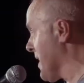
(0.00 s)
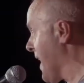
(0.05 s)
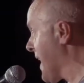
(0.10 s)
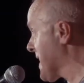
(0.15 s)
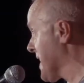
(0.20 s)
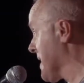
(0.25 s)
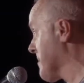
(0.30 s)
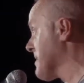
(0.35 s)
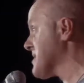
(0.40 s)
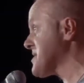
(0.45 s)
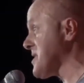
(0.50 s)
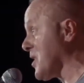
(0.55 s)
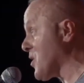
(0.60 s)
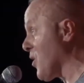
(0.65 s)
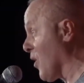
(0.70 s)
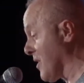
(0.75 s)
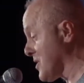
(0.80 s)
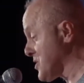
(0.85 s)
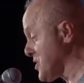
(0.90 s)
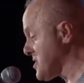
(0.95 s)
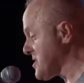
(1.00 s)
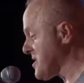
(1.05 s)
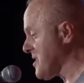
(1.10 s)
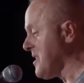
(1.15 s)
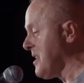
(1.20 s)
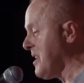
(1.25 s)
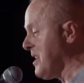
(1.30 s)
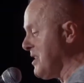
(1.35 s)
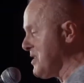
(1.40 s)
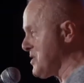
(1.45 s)
an academic psychologist,
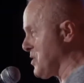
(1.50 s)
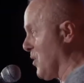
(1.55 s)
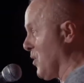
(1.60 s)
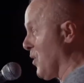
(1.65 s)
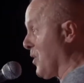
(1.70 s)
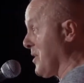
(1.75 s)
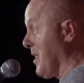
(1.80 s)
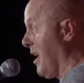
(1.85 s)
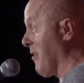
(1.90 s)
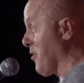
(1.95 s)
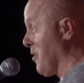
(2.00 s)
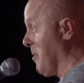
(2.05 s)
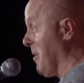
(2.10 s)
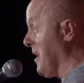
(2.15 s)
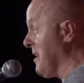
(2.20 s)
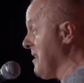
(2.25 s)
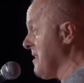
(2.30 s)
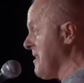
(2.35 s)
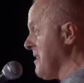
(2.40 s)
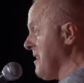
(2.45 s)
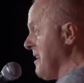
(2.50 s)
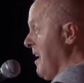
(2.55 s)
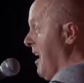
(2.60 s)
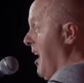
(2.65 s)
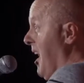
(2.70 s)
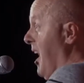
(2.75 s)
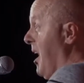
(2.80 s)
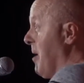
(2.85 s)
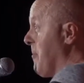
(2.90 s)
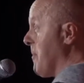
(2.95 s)
so I look at that from
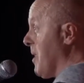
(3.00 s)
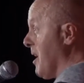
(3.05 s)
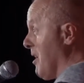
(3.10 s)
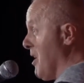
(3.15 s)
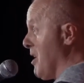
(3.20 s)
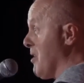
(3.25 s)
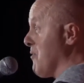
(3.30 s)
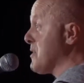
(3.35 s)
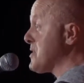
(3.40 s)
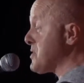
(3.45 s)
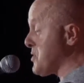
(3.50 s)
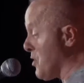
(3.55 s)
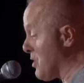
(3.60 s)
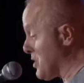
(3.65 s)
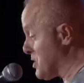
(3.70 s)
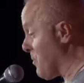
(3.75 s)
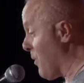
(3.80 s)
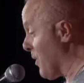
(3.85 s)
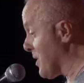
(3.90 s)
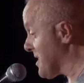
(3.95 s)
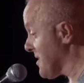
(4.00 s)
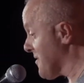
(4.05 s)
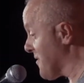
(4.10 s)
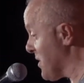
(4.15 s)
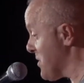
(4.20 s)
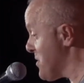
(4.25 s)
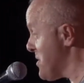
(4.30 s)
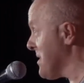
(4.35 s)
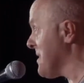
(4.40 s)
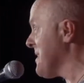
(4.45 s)
a research point of
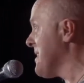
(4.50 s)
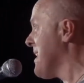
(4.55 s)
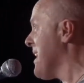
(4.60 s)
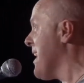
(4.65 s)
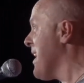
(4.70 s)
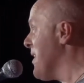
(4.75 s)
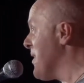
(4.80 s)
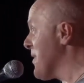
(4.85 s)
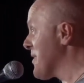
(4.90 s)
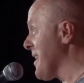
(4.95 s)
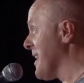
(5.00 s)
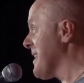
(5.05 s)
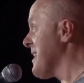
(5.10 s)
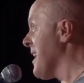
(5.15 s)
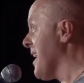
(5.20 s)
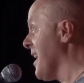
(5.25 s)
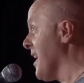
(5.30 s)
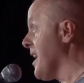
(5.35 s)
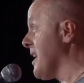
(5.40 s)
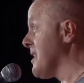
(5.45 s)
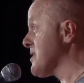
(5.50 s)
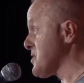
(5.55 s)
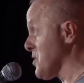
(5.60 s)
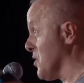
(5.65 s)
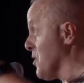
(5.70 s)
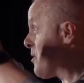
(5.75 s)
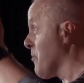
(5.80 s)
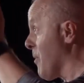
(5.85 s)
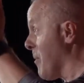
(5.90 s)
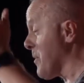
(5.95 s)
view. Okay,
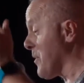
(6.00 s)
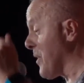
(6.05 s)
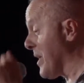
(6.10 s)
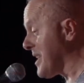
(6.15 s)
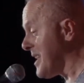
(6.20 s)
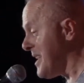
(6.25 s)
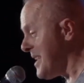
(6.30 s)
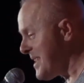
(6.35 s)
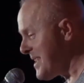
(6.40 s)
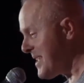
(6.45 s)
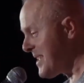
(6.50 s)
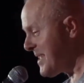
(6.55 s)
so when we're ready.